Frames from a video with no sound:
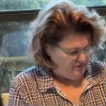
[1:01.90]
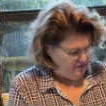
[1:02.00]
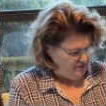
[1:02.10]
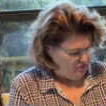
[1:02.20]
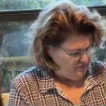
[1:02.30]

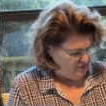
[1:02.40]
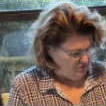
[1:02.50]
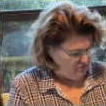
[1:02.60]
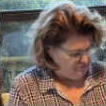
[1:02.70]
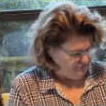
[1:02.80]
here we go.
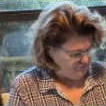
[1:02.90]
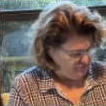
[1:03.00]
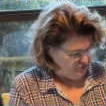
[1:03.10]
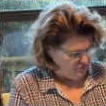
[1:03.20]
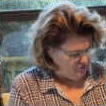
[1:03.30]

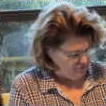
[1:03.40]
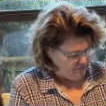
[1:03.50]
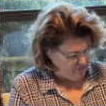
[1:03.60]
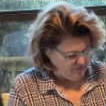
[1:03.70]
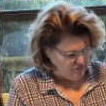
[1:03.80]
So here
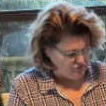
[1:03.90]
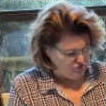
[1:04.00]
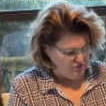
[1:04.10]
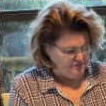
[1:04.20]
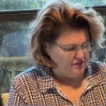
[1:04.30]
we go.
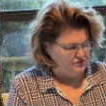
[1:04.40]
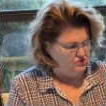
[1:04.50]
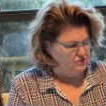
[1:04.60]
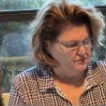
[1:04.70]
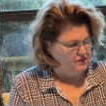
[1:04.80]
Gemini,
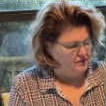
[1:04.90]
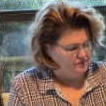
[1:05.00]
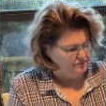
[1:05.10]
Gemini.